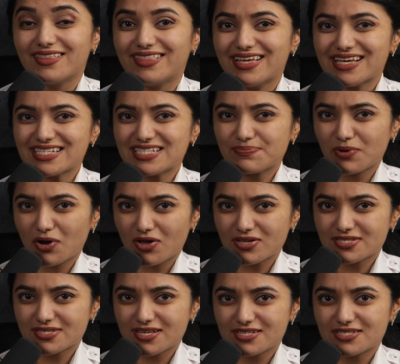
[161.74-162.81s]
This
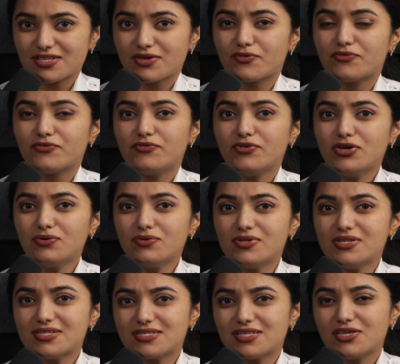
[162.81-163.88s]
process
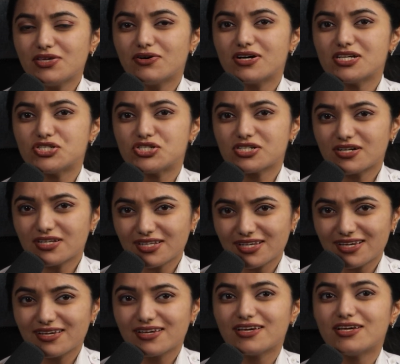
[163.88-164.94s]
fuels your
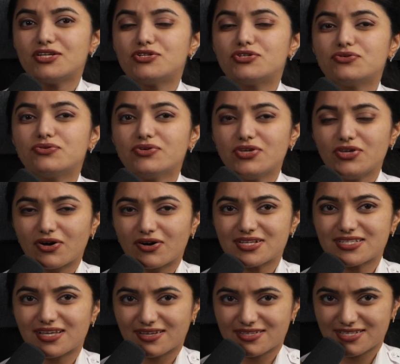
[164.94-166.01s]
journey to your
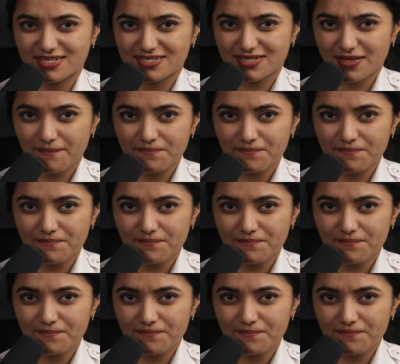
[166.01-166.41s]
success.